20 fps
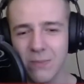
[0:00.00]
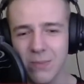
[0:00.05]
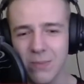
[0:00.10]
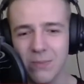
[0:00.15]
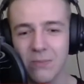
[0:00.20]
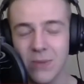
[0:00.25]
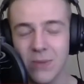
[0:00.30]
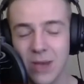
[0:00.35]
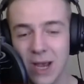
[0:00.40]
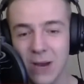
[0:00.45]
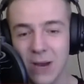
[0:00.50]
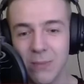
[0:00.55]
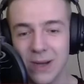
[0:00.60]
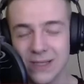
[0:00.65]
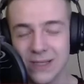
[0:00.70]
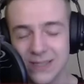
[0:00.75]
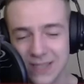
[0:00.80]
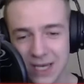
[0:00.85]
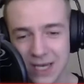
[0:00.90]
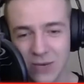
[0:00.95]

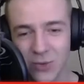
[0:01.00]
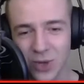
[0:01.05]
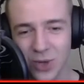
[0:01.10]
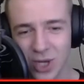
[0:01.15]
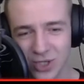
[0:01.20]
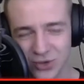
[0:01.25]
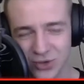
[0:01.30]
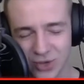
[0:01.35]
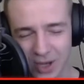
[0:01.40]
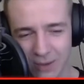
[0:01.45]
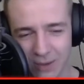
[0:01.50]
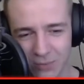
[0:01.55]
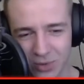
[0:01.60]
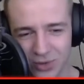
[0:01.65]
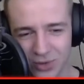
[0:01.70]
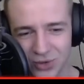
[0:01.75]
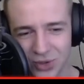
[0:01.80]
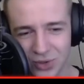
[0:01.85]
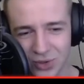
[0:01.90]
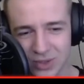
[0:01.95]
Jagdpanzer E100. I'm
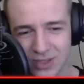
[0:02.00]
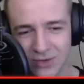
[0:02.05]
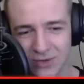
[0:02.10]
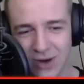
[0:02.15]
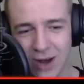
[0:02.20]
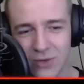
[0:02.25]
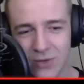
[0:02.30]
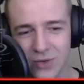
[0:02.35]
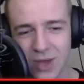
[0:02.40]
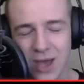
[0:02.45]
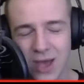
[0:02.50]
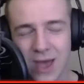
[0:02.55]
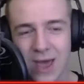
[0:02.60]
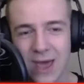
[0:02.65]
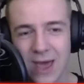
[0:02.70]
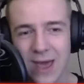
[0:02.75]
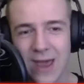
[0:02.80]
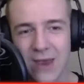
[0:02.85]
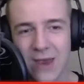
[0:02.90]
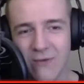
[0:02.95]
pretty sure it's around
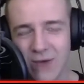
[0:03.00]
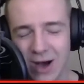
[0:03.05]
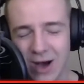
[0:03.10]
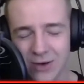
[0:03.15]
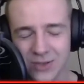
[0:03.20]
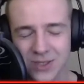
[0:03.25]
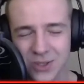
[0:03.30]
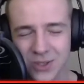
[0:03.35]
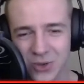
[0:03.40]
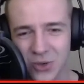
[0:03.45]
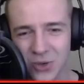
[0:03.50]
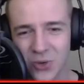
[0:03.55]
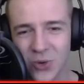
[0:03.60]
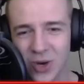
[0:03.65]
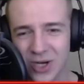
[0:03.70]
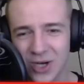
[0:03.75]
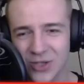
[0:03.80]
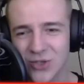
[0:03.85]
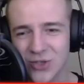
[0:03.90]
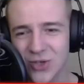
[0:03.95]

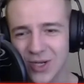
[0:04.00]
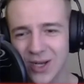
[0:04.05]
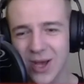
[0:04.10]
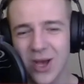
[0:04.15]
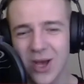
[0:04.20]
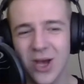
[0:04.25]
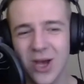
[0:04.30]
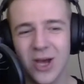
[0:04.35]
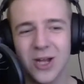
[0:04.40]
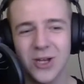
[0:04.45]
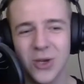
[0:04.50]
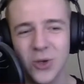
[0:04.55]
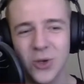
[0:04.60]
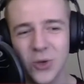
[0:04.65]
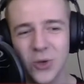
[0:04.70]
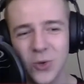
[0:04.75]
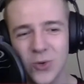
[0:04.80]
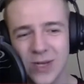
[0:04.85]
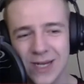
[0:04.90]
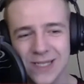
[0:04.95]
8,200. To
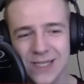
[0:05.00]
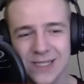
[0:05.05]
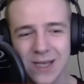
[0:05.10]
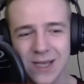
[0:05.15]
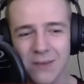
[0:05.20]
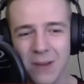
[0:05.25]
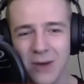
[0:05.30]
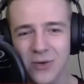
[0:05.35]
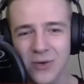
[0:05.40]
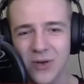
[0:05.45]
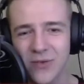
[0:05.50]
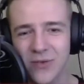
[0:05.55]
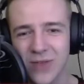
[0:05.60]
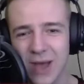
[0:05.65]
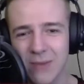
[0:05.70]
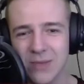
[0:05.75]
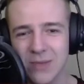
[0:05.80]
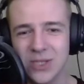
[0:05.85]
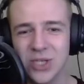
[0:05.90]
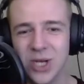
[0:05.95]
do this amount of
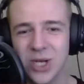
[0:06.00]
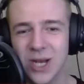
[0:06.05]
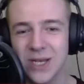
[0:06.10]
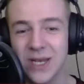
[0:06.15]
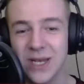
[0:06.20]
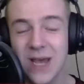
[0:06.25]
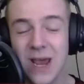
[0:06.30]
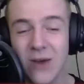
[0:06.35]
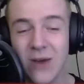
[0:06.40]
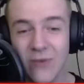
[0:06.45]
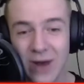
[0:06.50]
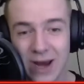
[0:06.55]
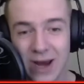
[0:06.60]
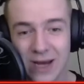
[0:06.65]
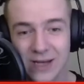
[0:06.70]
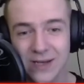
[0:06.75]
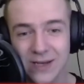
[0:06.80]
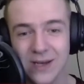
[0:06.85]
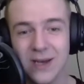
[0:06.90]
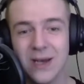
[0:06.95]
damage in a tier
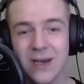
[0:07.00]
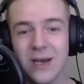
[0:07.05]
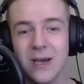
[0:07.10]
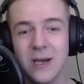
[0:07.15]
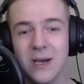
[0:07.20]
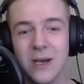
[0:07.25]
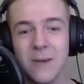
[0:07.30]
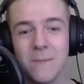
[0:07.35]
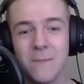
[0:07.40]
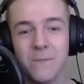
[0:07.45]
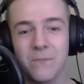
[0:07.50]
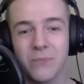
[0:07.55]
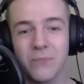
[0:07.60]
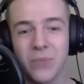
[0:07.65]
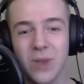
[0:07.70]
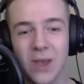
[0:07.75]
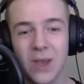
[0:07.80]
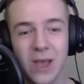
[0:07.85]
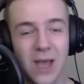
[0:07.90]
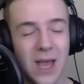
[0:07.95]
8
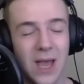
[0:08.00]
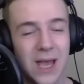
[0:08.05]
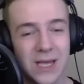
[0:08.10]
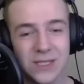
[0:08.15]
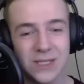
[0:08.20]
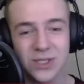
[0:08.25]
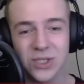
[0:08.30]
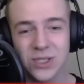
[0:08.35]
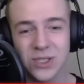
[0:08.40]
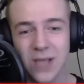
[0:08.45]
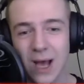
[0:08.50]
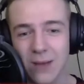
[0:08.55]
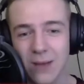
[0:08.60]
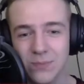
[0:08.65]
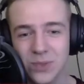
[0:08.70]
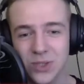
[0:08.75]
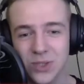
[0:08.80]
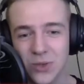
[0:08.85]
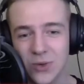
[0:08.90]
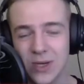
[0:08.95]
is just
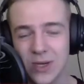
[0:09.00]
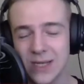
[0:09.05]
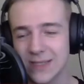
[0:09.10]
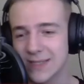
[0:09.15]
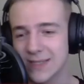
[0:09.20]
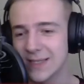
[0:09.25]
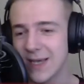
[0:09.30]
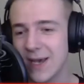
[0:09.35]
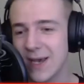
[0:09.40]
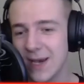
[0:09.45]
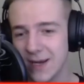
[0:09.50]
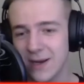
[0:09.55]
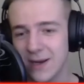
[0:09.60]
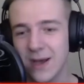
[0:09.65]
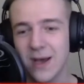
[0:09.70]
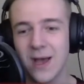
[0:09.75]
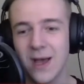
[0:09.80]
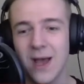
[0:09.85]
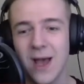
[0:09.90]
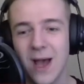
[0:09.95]
absolutely insane,
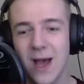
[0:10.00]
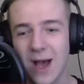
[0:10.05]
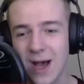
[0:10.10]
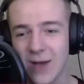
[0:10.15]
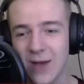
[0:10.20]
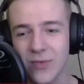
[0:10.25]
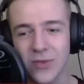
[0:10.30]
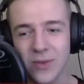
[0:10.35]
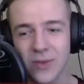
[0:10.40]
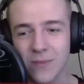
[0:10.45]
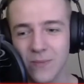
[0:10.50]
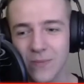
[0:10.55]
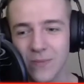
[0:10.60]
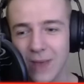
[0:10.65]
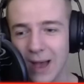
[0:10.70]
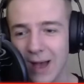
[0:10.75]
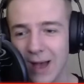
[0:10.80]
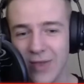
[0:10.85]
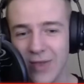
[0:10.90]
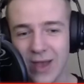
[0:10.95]
and
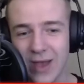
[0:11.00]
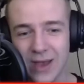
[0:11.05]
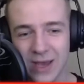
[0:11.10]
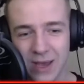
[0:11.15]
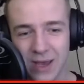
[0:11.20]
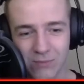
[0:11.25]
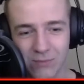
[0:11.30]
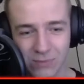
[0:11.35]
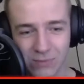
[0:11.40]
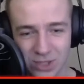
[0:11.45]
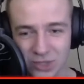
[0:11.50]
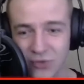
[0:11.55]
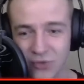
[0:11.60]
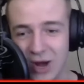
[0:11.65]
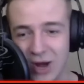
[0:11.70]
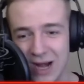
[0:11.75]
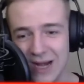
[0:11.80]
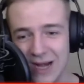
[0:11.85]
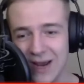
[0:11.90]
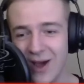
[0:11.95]
it must
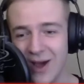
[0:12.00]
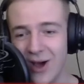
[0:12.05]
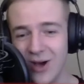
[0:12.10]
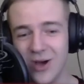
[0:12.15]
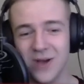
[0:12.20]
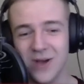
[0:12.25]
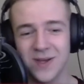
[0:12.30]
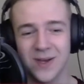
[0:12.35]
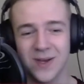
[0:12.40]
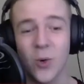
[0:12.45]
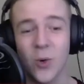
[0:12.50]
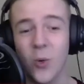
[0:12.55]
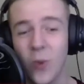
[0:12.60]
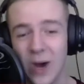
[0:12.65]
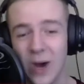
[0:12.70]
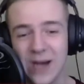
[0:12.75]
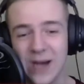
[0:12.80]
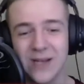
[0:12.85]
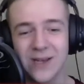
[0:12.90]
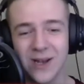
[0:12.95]
really hurt
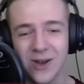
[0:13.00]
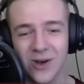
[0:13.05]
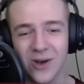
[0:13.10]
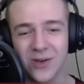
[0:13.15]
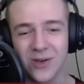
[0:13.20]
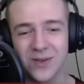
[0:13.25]
quite a lot